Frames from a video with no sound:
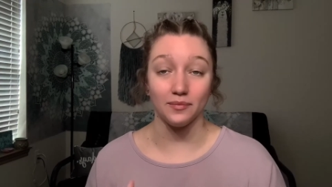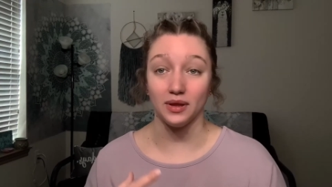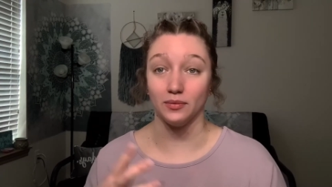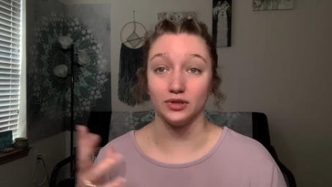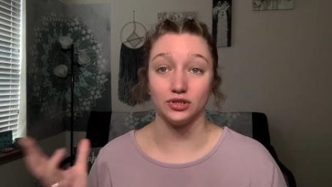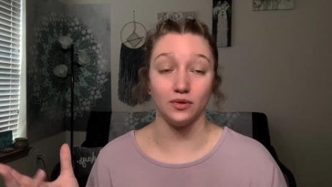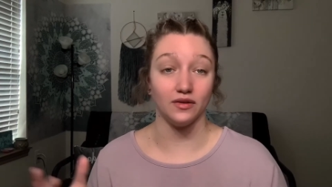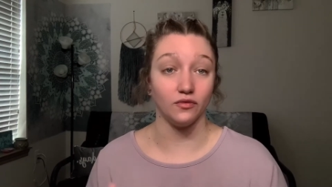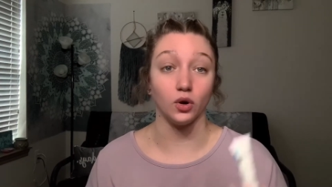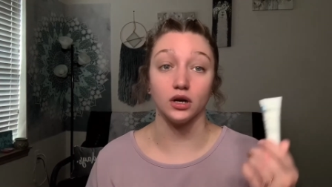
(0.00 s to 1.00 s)
People do it
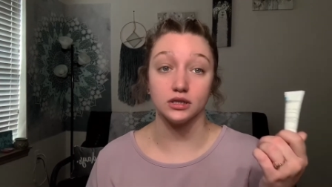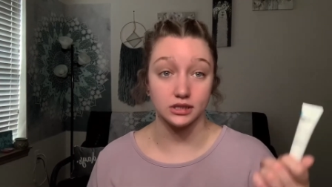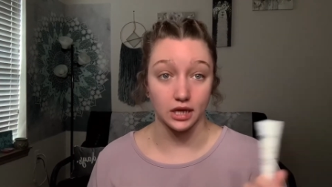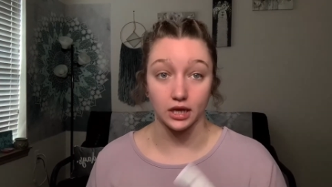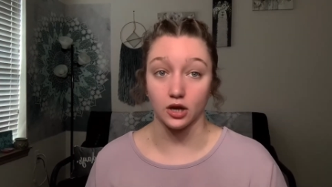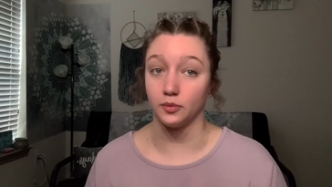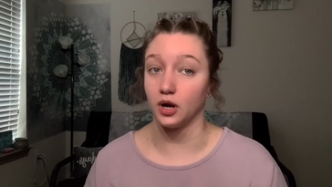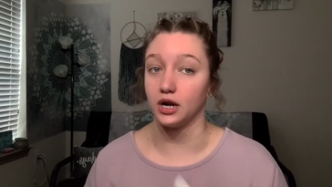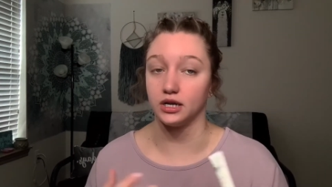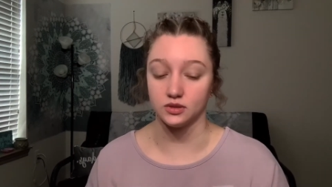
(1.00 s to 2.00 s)
for skincare
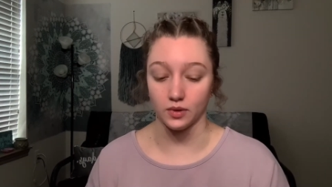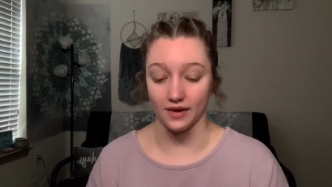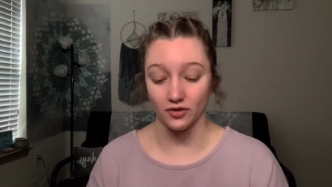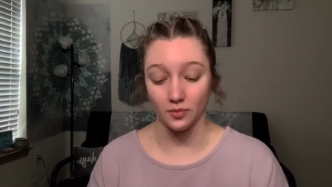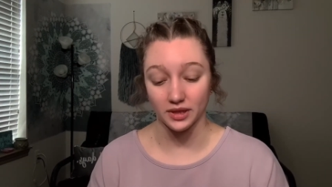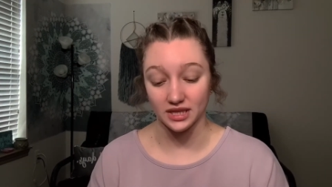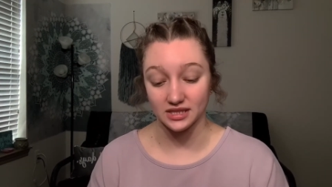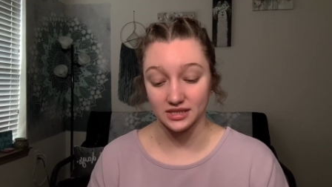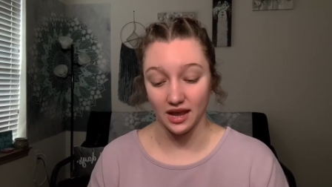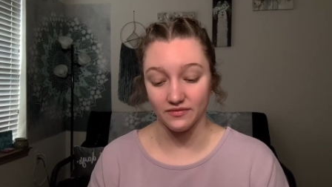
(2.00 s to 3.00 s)
products, whatever. But
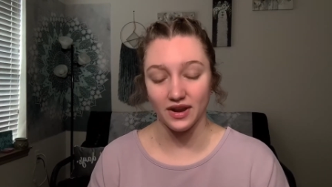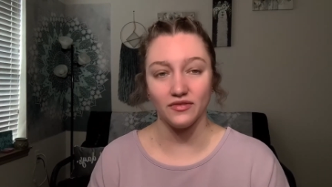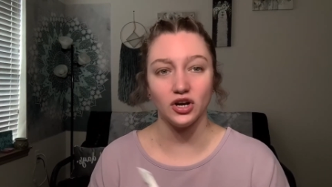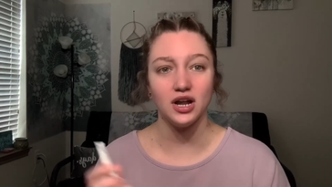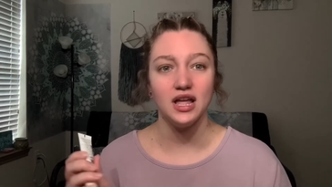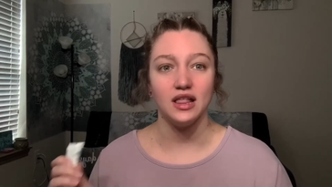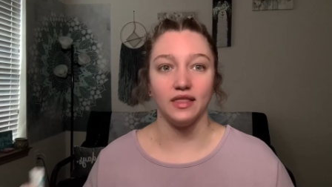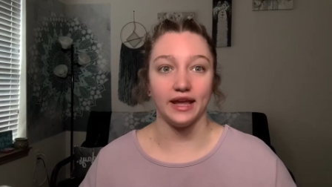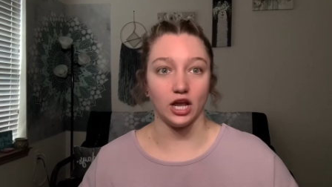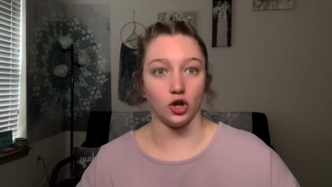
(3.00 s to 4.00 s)
this, I've never
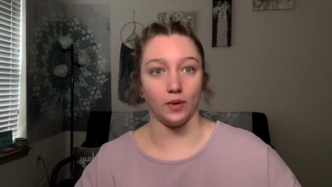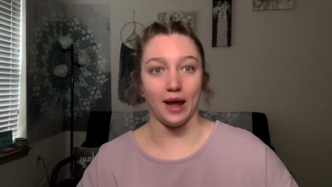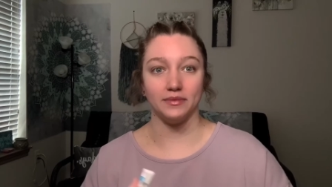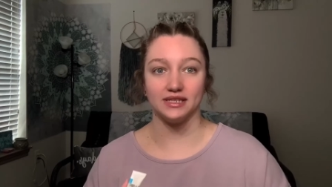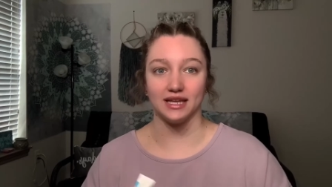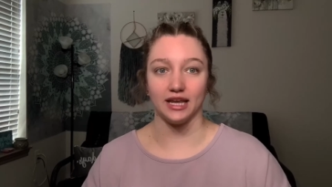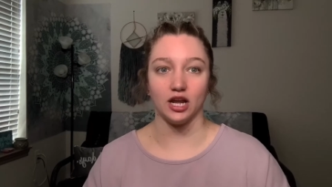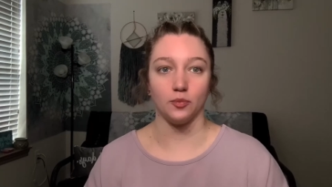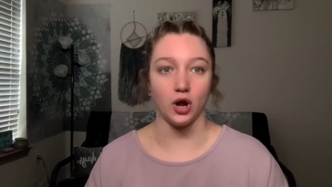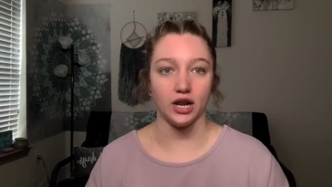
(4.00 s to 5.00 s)
like grabbed a
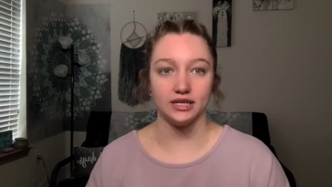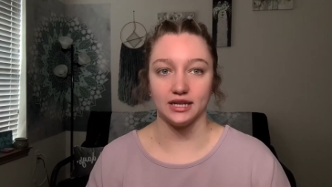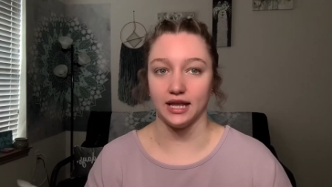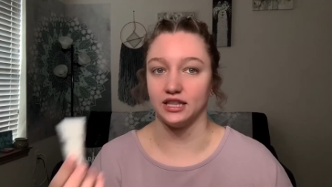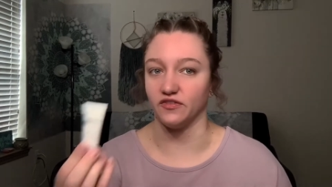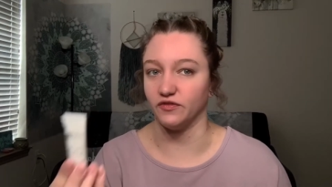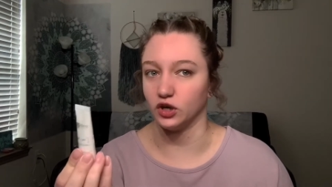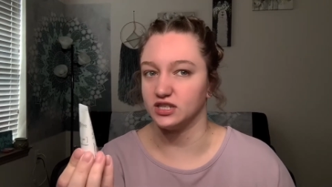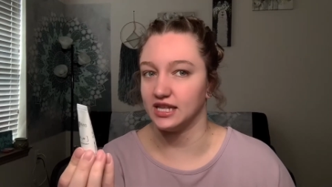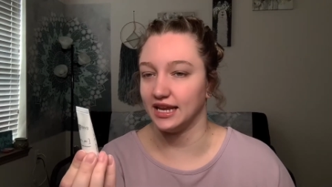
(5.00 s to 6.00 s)
skincare product and like the
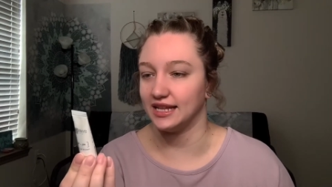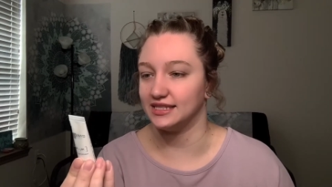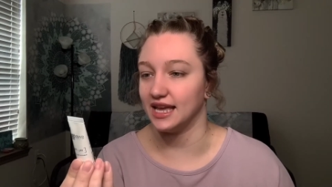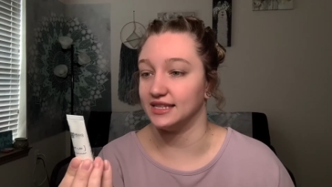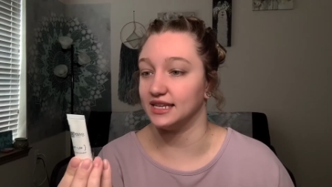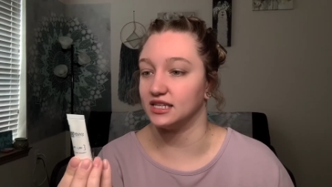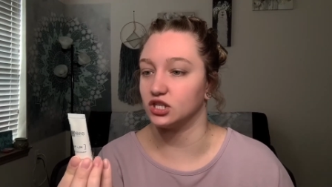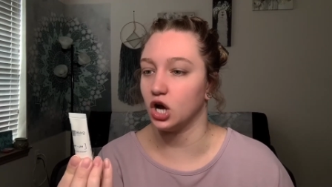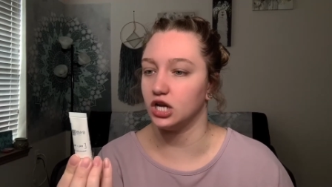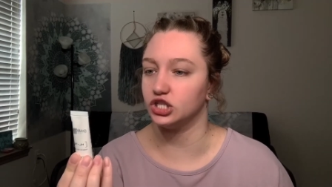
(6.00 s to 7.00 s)
first thing it says is
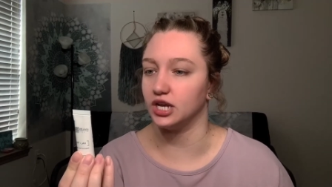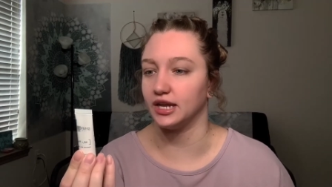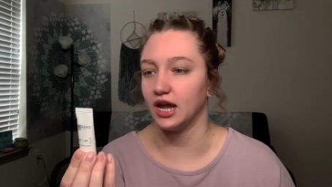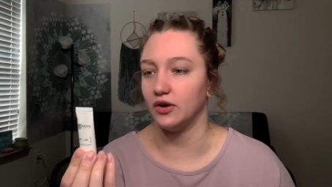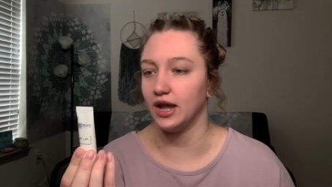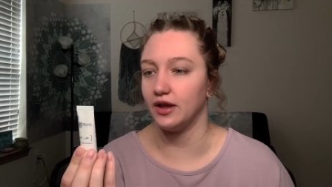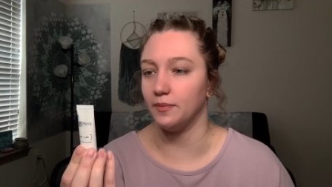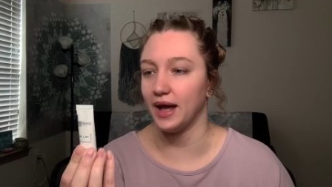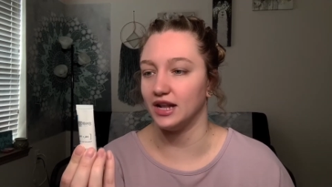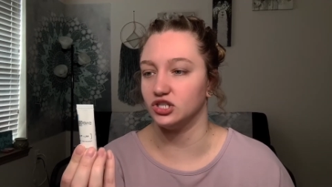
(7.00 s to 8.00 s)
caution, carry out a
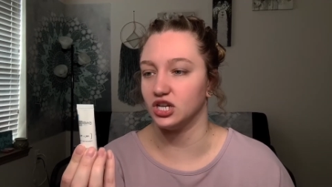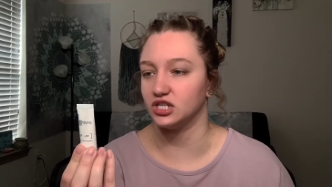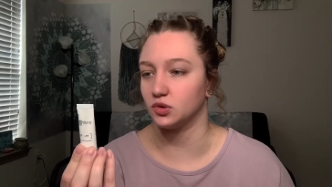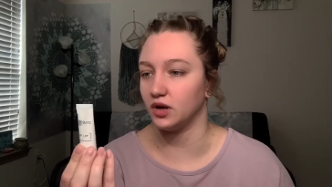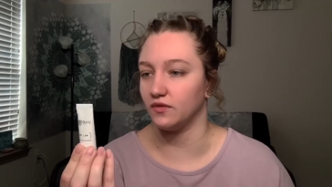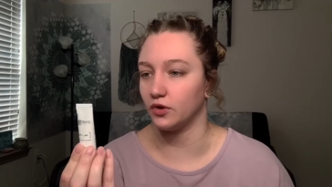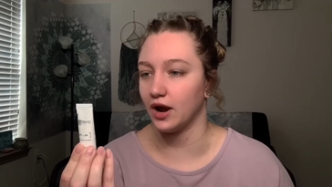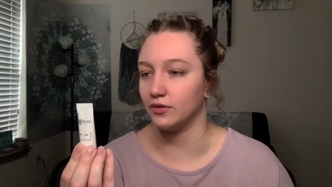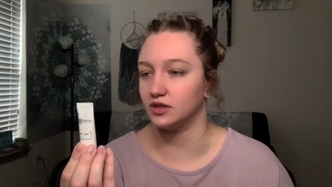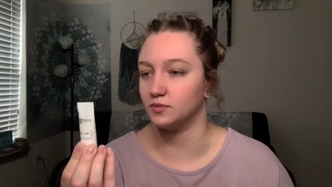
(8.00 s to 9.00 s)
patch test 24
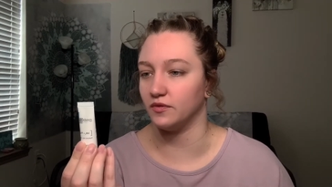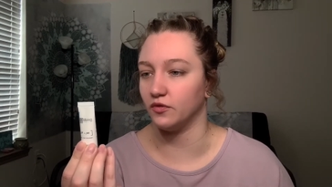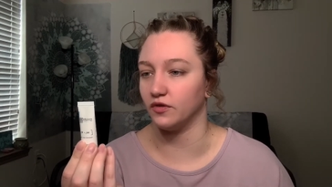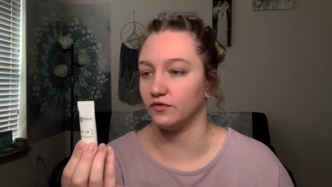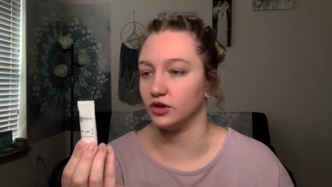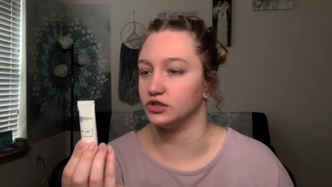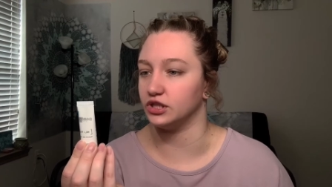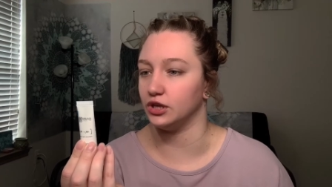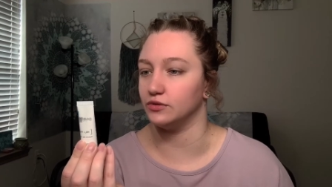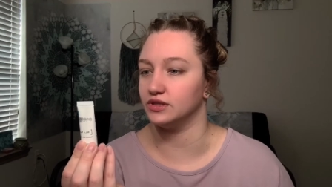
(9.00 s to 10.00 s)
hours before first
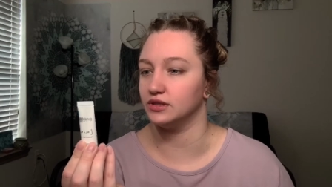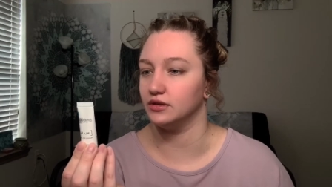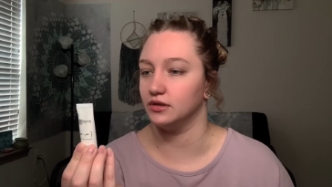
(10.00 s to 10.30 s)
use.